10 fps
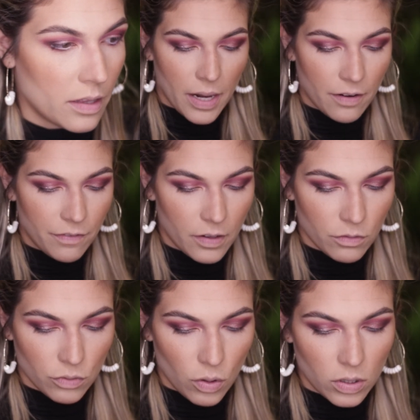Benefit
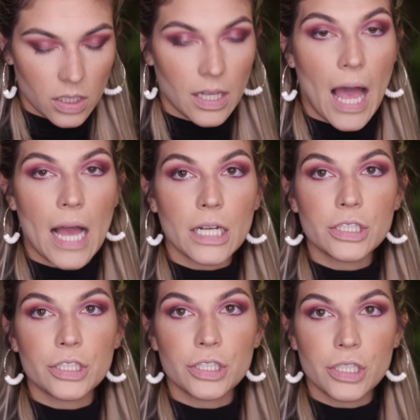Roller
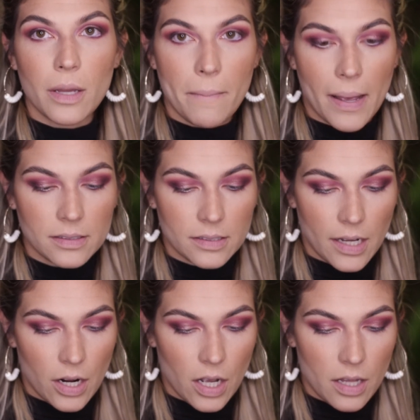Lash
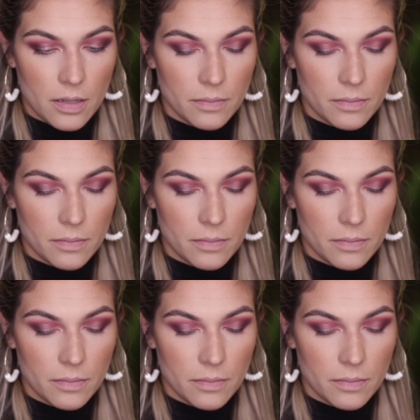Mascara.